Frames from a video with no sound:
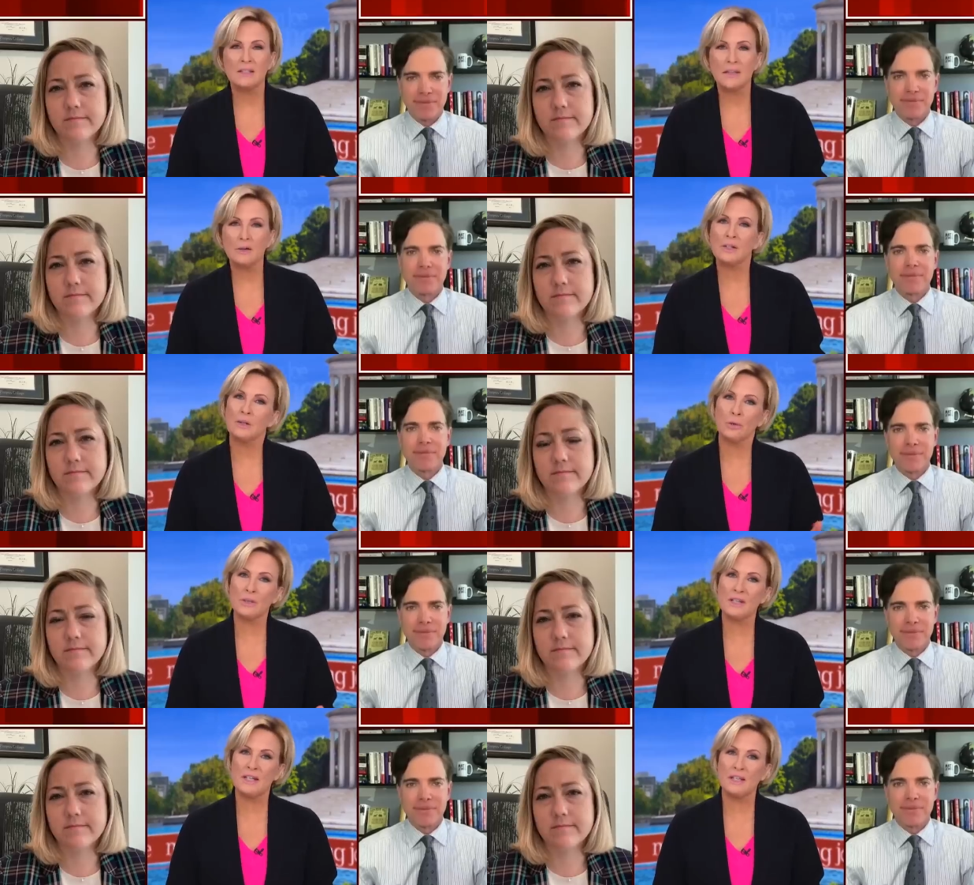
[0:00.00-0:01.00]
Speaker 1: Sarah,
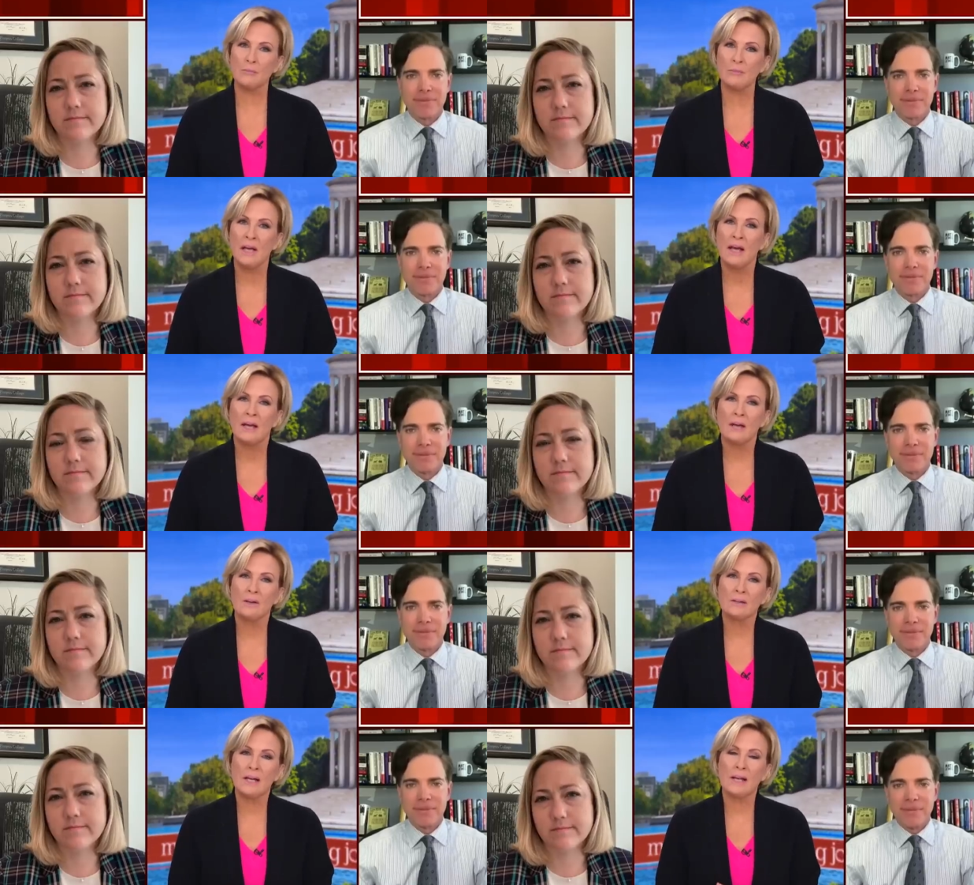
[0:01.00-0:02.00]
your team
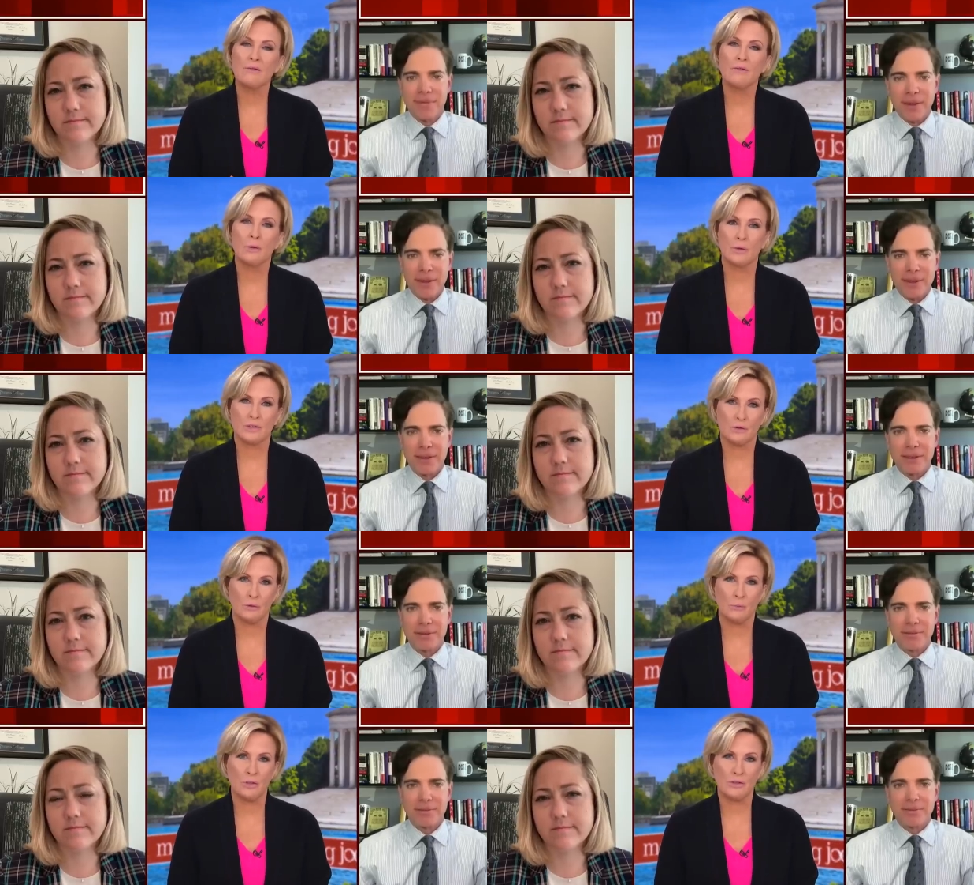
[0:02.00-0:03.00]
held a focus
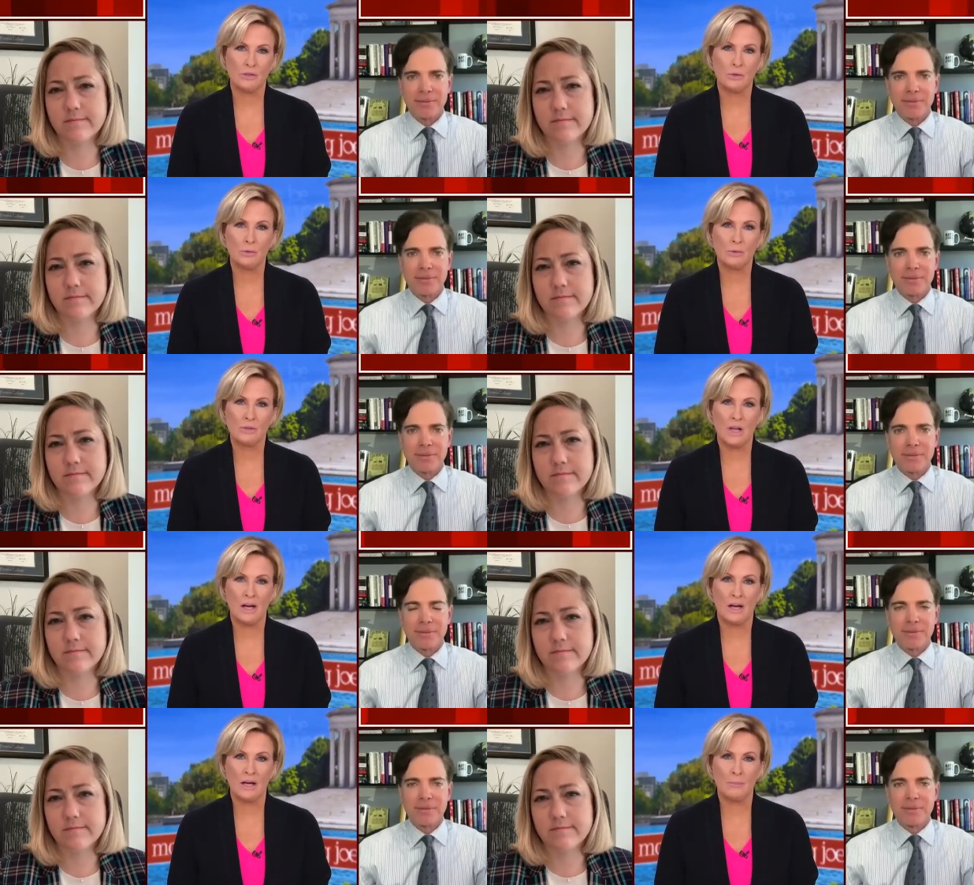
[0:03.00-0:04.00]
group with two
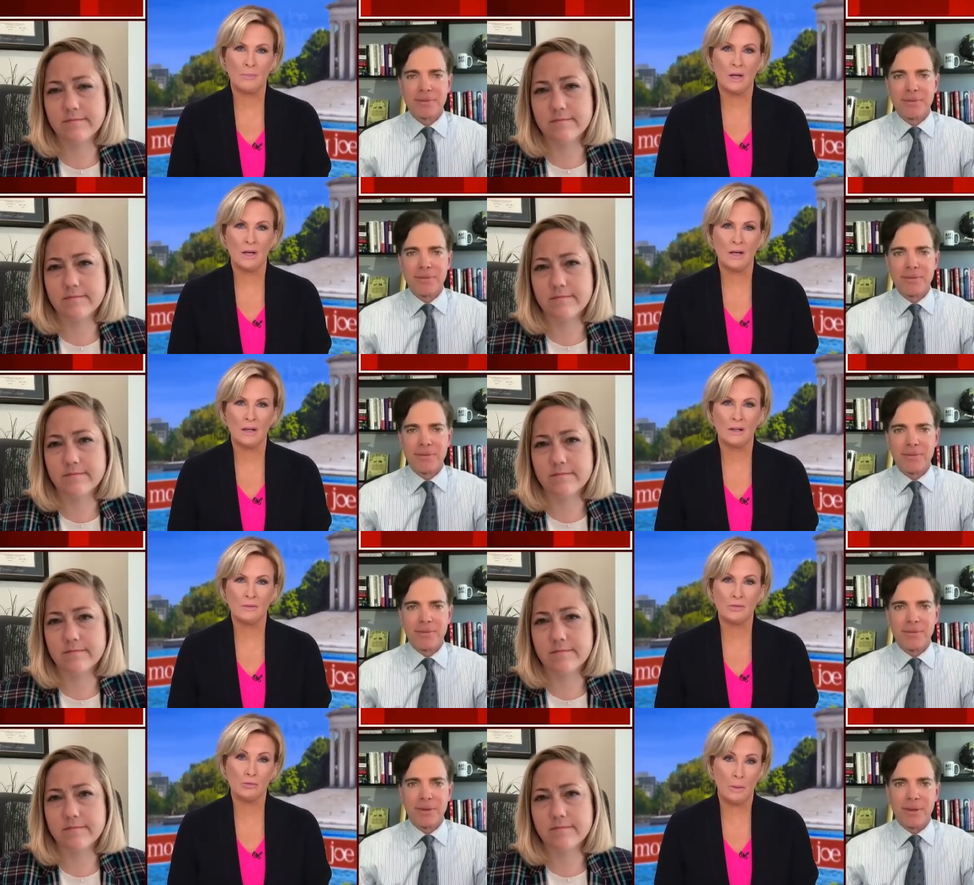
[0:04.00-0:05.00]
time
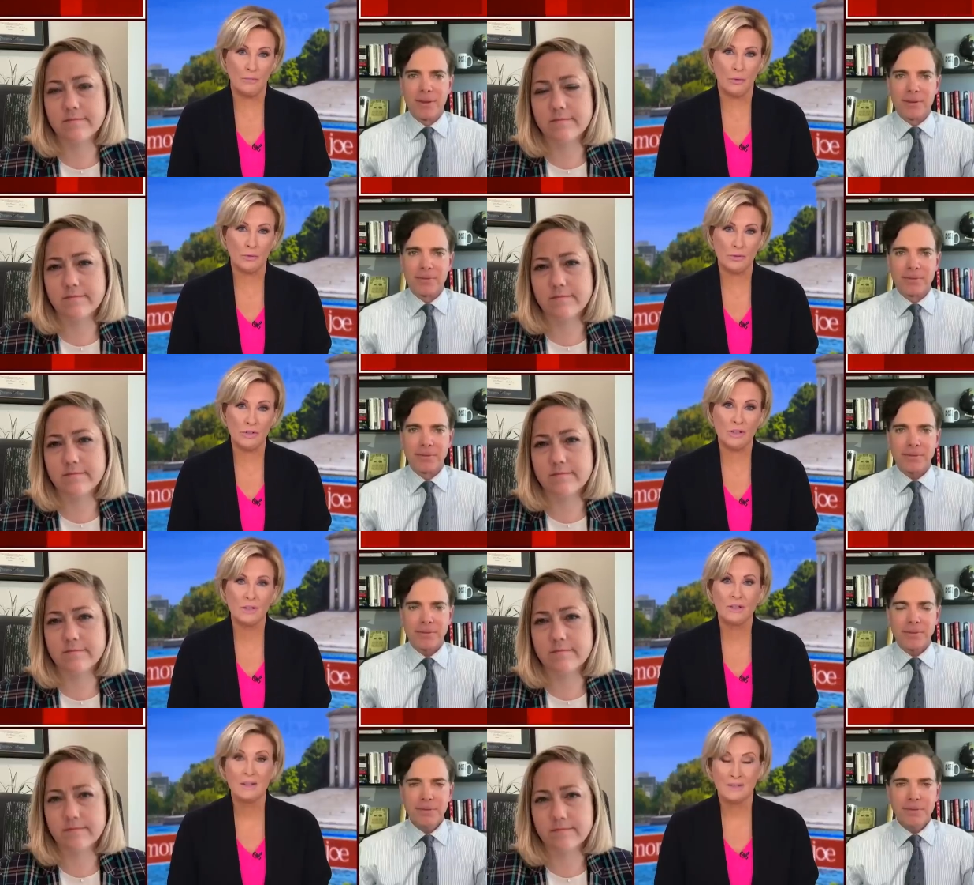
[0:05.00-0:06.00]
uh, Trump
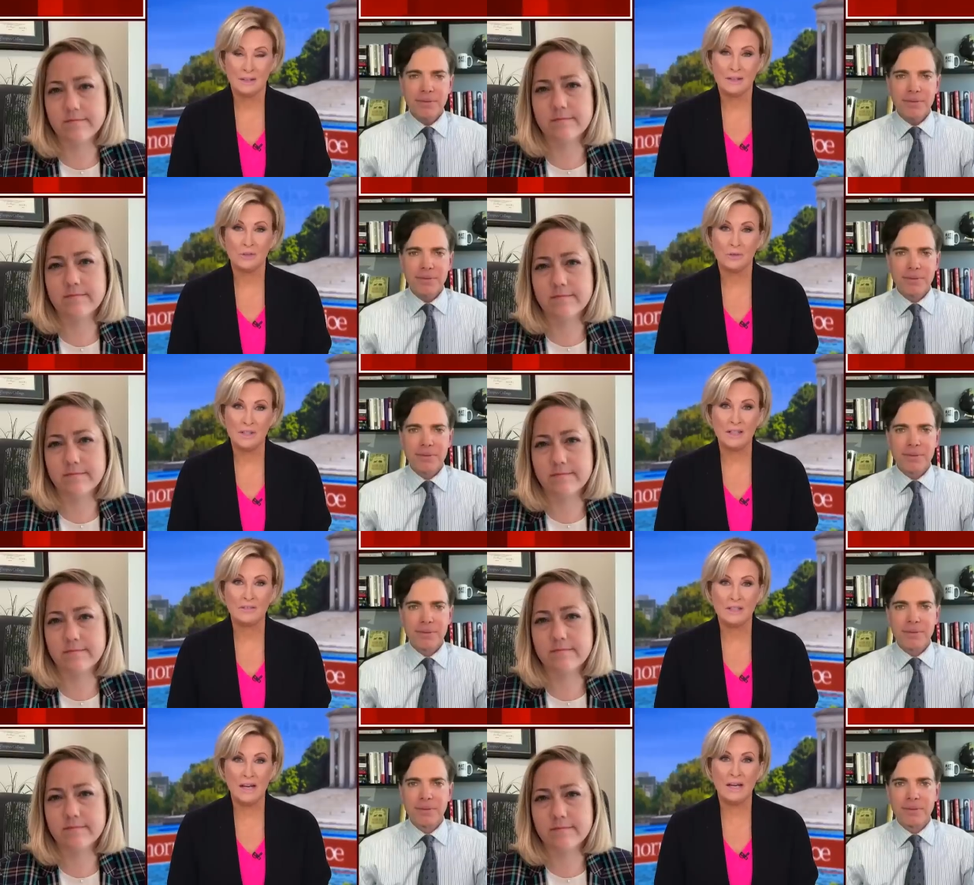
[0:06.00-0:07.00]
voters. That's
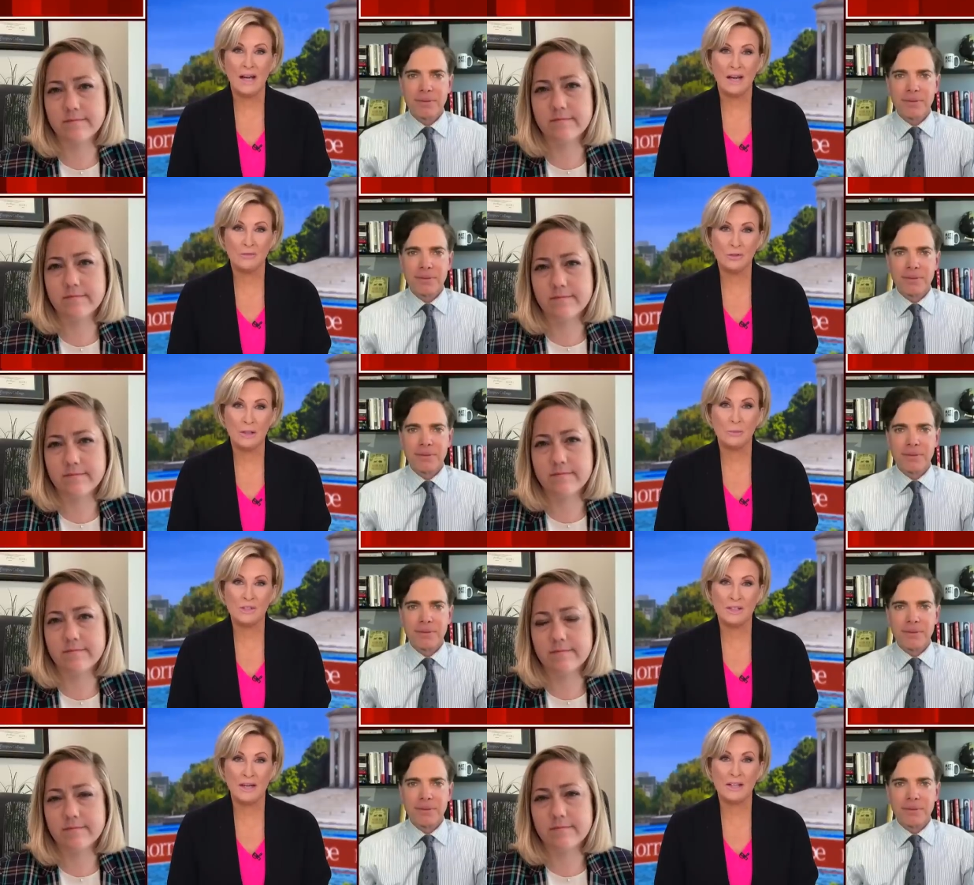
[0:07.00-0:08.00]
interesting. The day after he
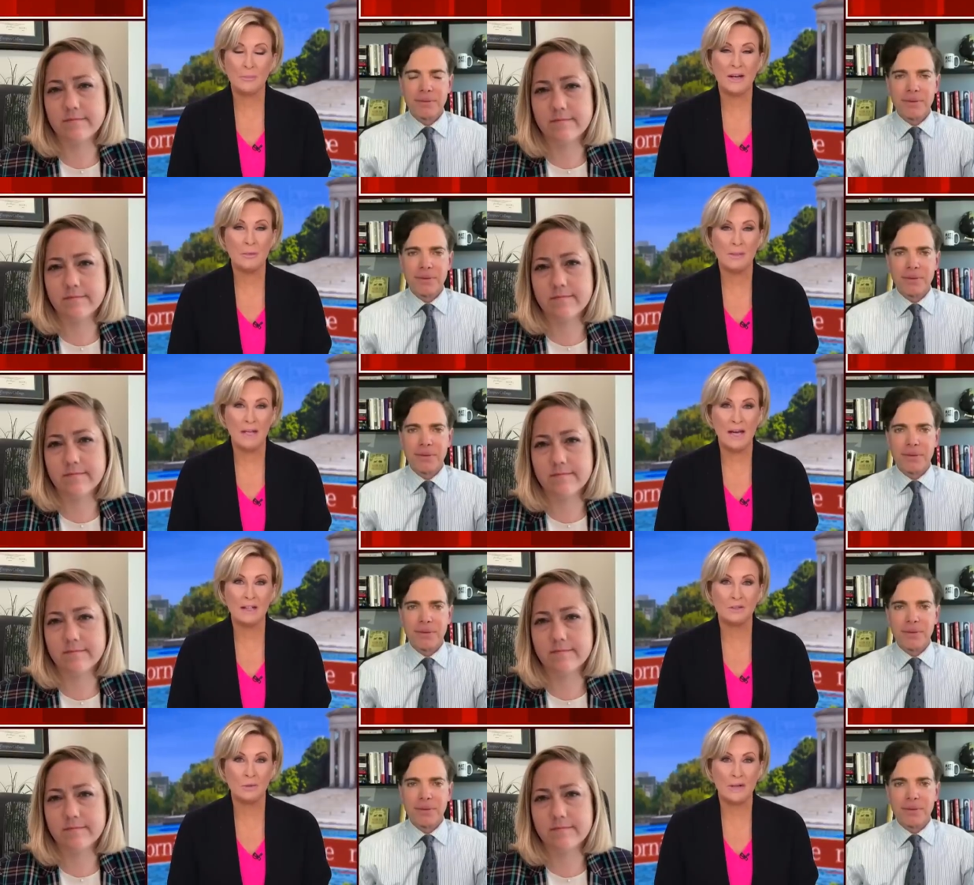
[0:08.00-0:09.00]
was indicted by a
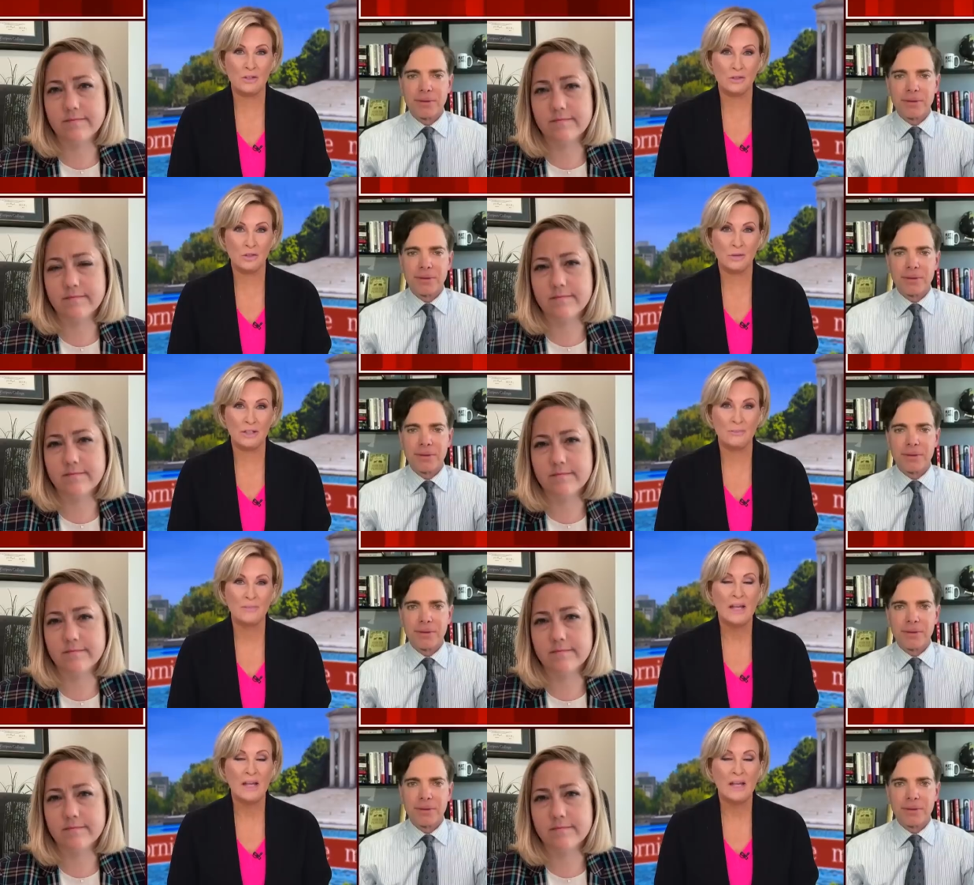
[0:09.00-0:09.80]
Manhattan grand jury.